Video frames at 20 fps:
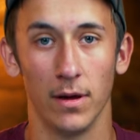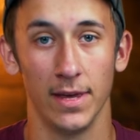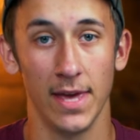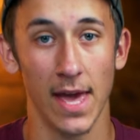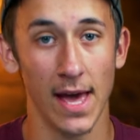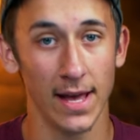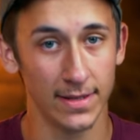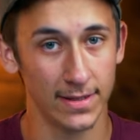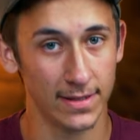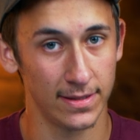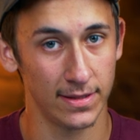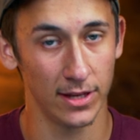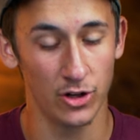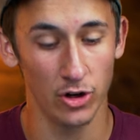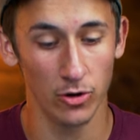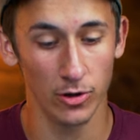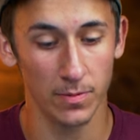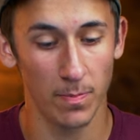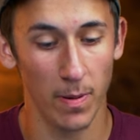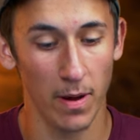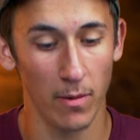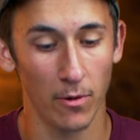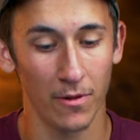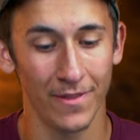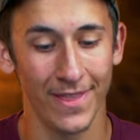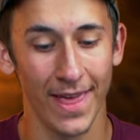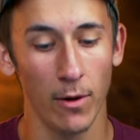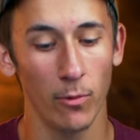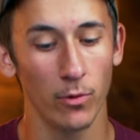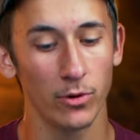yes, the Jewish
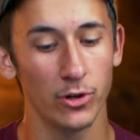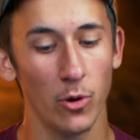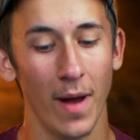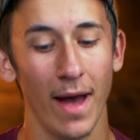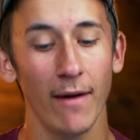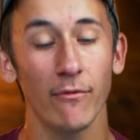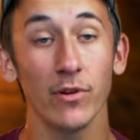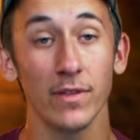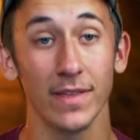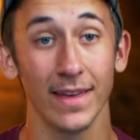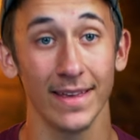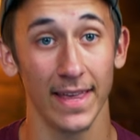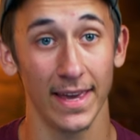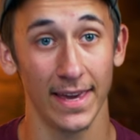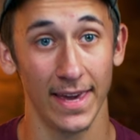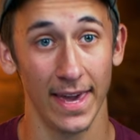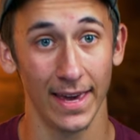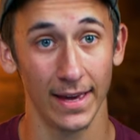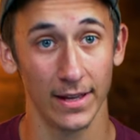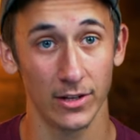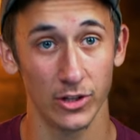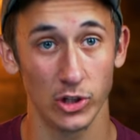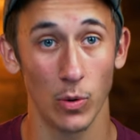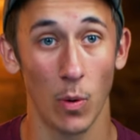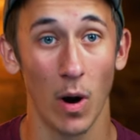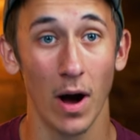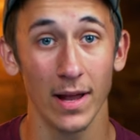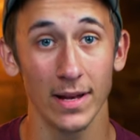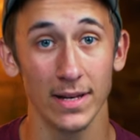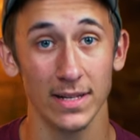people, they will do everything they can
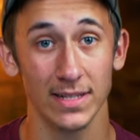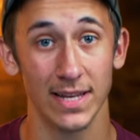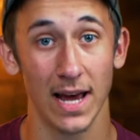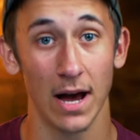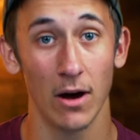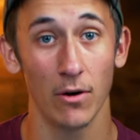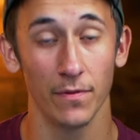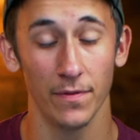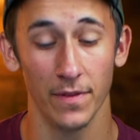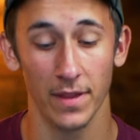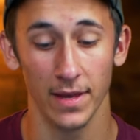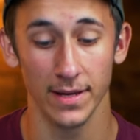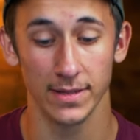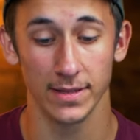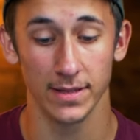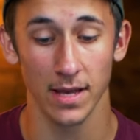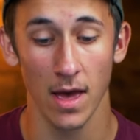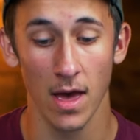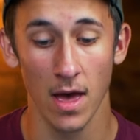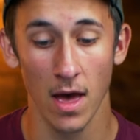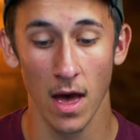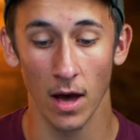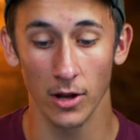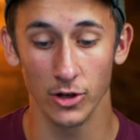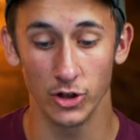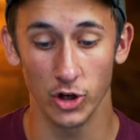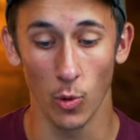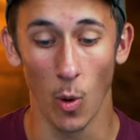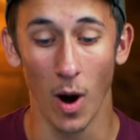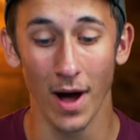to hunt down the
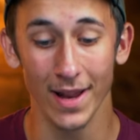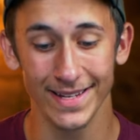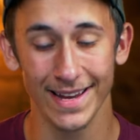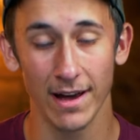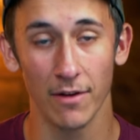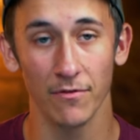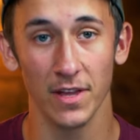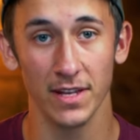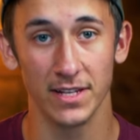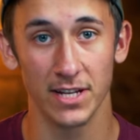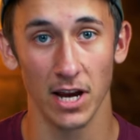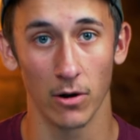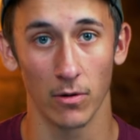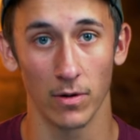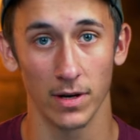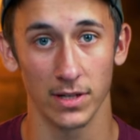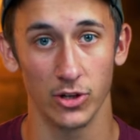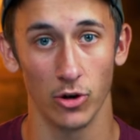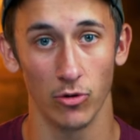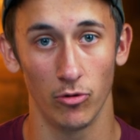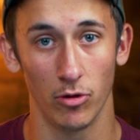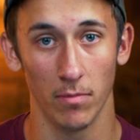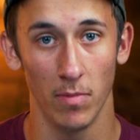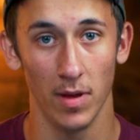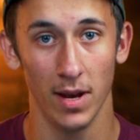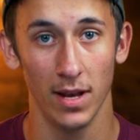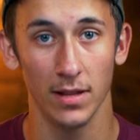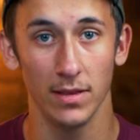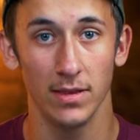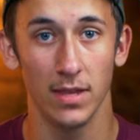terrorist who
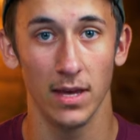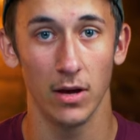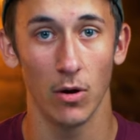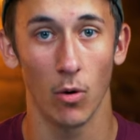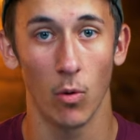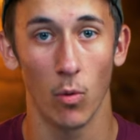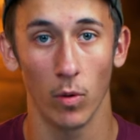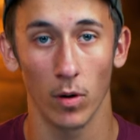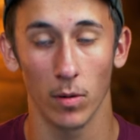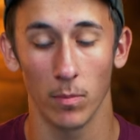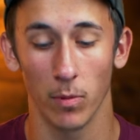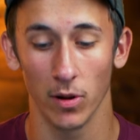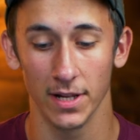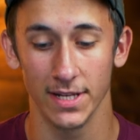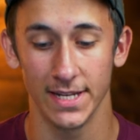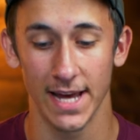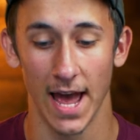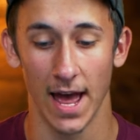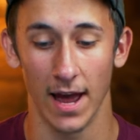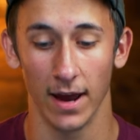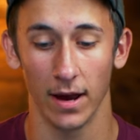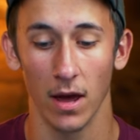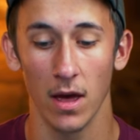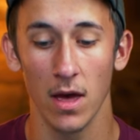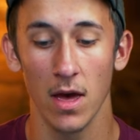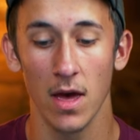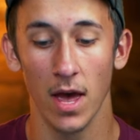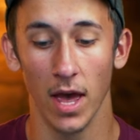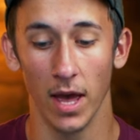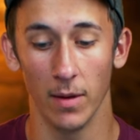committed the horrible attack
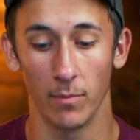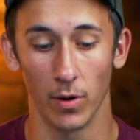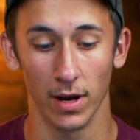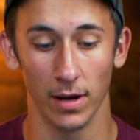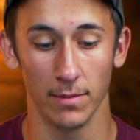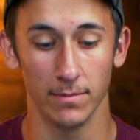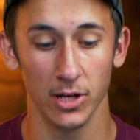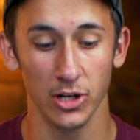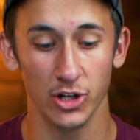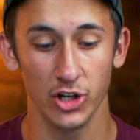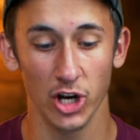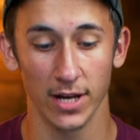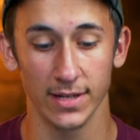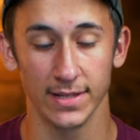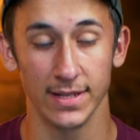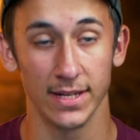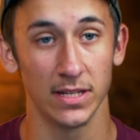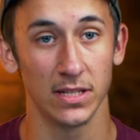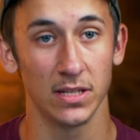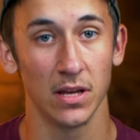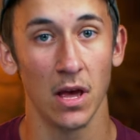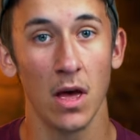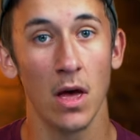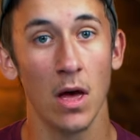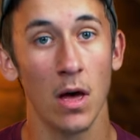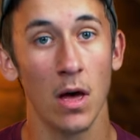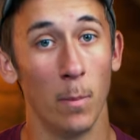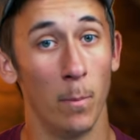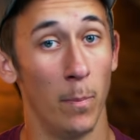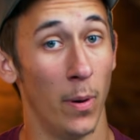and bring him to justice.
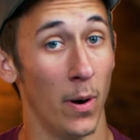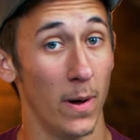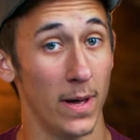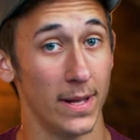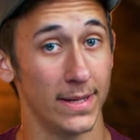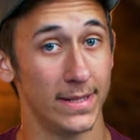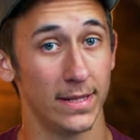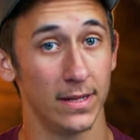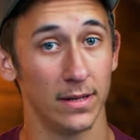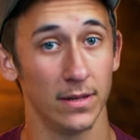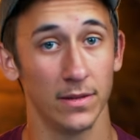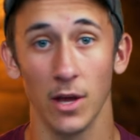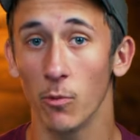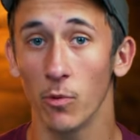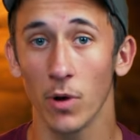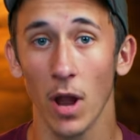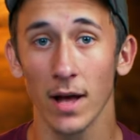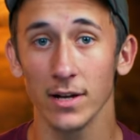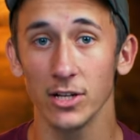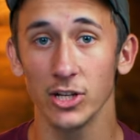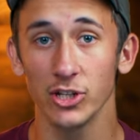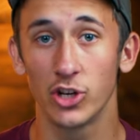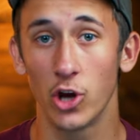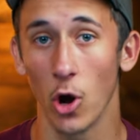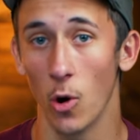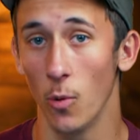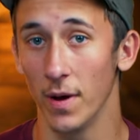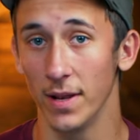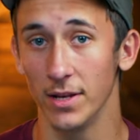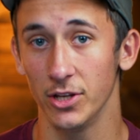But they will not just
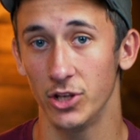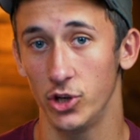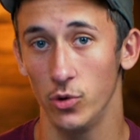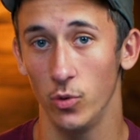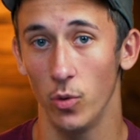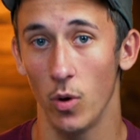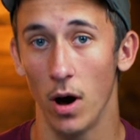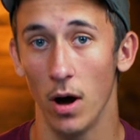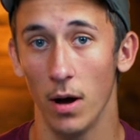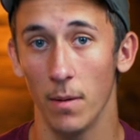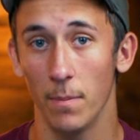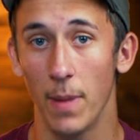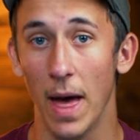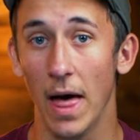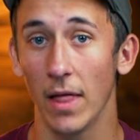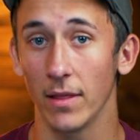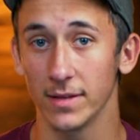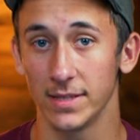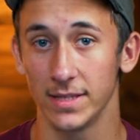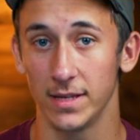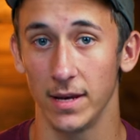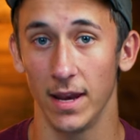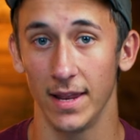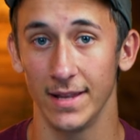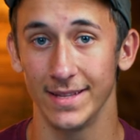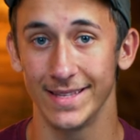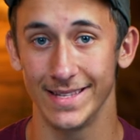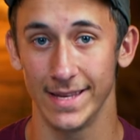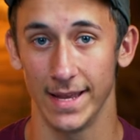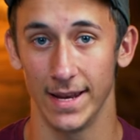go into
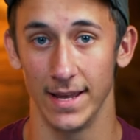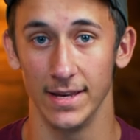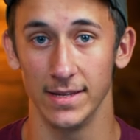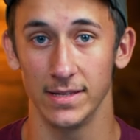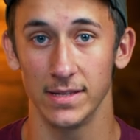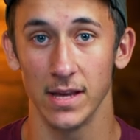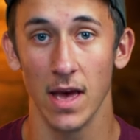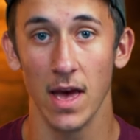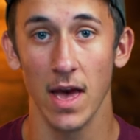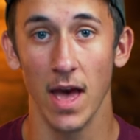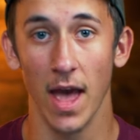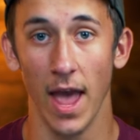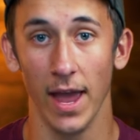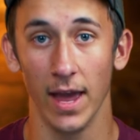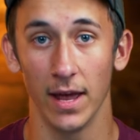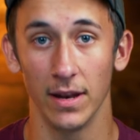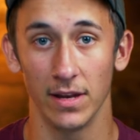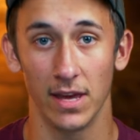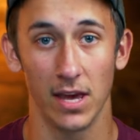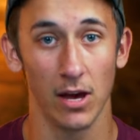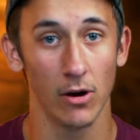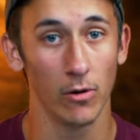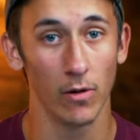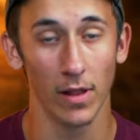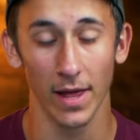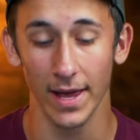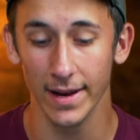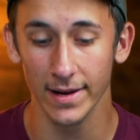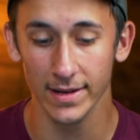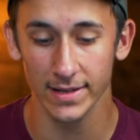Palestinian cities and
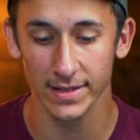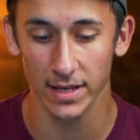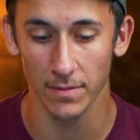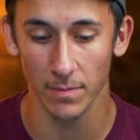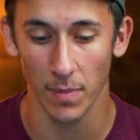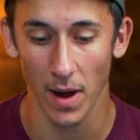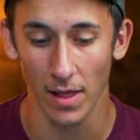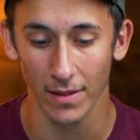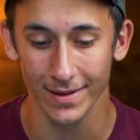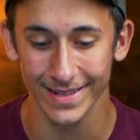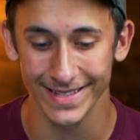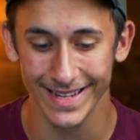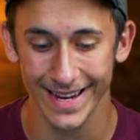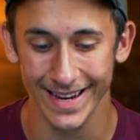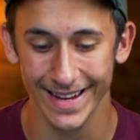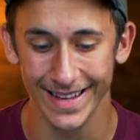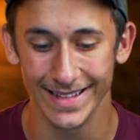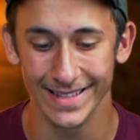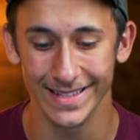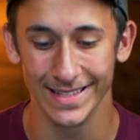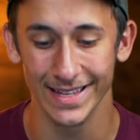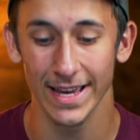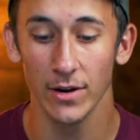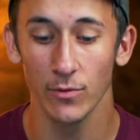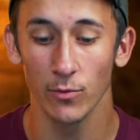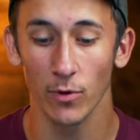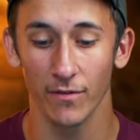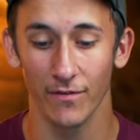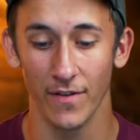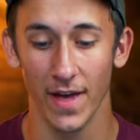kill innocent Palestinians
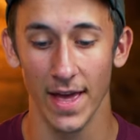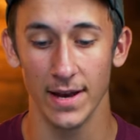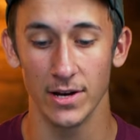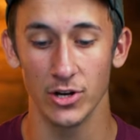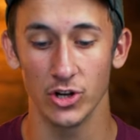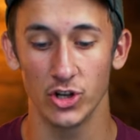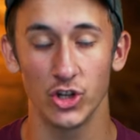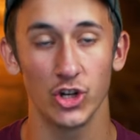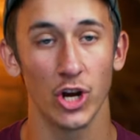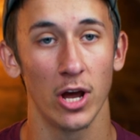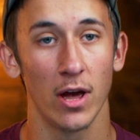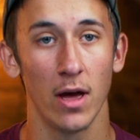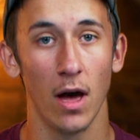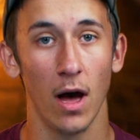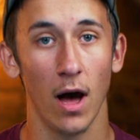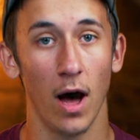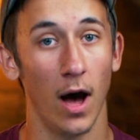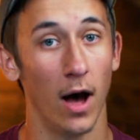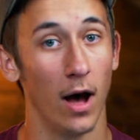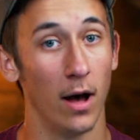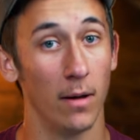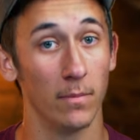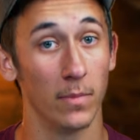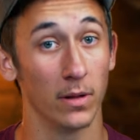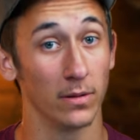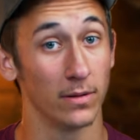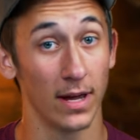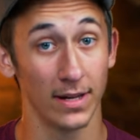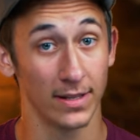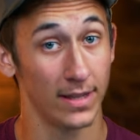in revenge
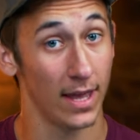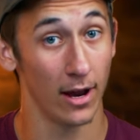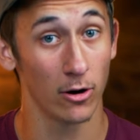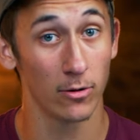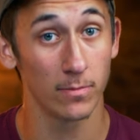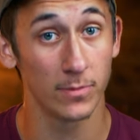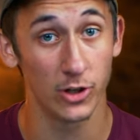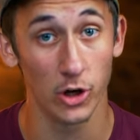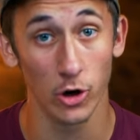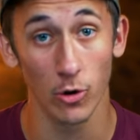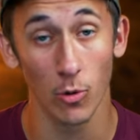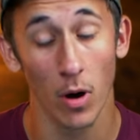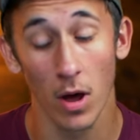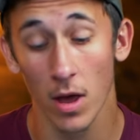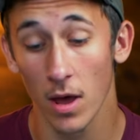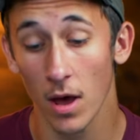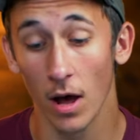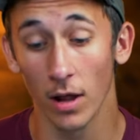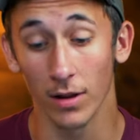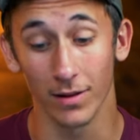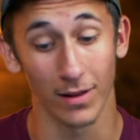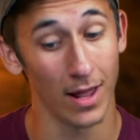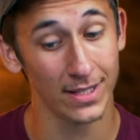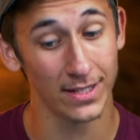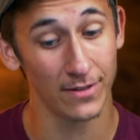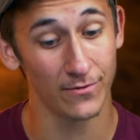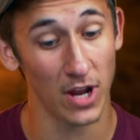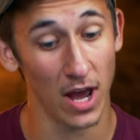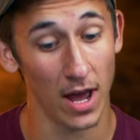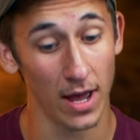like the Arabs do.
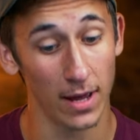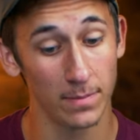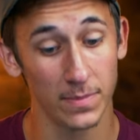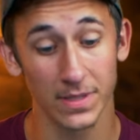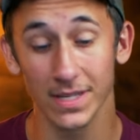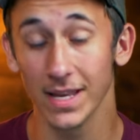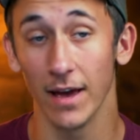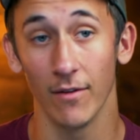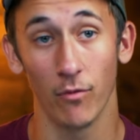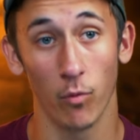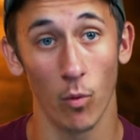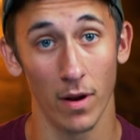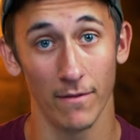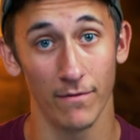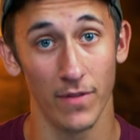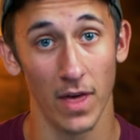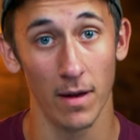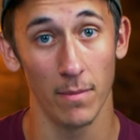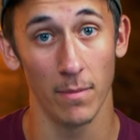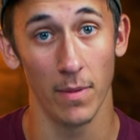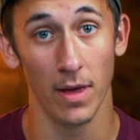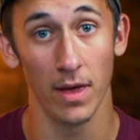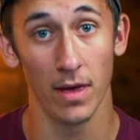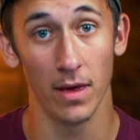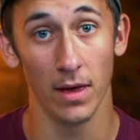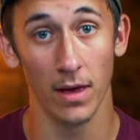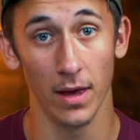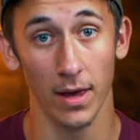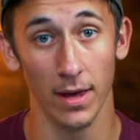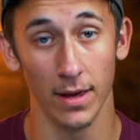Lots of times, if one of them
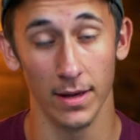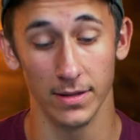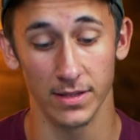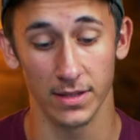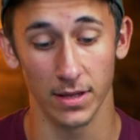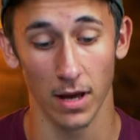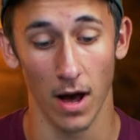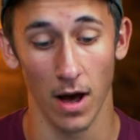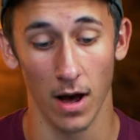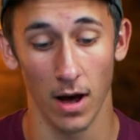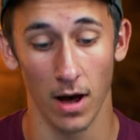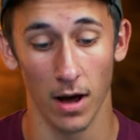is